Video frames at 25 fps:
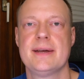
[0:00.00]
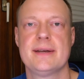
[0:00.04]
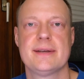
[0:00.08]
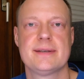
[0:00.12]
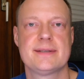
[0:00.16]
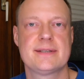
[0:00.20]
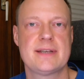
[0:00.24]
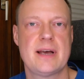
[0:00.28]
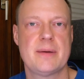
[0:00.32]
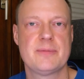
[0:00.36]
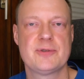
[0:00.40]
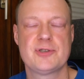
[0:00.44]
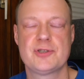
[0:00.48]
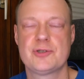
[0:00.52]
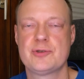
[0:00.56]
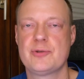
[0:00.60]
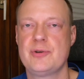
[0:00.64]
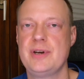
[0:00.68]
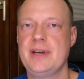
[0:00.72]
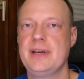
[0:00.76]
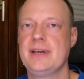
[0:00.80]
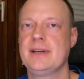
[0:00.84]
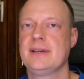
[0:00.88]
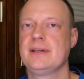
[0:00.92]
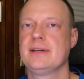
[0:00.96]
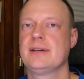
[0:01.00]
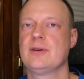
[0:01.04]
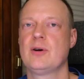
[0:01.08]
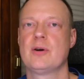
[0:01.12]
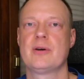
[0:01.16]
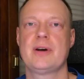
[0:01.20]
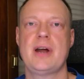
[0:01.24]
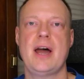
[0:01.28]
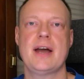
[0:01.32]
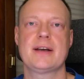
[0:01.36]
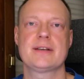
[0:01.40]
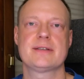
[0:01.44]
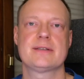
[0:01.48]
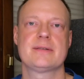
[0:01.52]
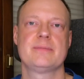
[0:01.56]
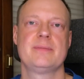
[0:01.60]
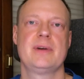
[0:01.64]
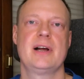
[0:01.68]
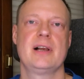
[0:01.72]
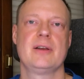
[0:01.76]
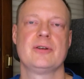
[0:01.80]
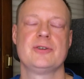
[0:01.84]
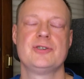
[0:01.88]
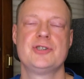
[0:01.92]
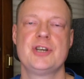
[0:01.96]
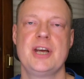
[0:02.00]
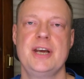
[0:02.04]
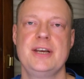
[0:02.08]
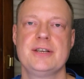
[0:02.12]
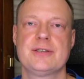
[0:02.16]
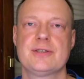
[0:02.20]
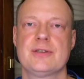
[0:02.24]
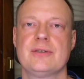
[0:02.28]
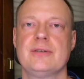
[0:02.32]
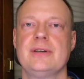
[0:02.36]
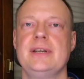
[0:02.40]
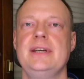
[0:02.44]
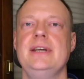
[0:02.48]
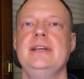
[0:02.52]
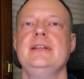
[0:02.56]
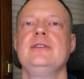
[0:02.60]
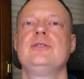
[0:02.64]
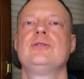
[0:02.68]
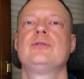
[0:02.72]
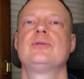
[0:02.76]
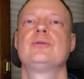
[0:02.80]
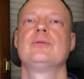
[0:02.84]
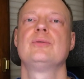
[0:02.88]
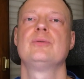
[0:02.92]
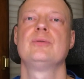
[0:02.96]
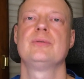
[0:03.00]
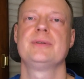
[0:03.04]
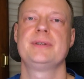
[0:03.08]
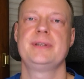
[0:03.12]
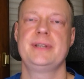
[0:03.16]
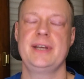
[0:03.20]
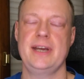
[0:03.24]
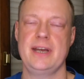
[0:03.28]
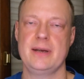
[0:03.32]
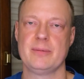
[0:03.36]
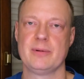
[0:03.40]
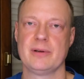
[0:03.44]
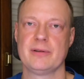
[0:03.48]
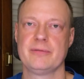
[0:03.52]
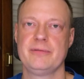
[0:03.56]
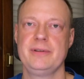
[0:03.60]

some string or XML or JSON into table.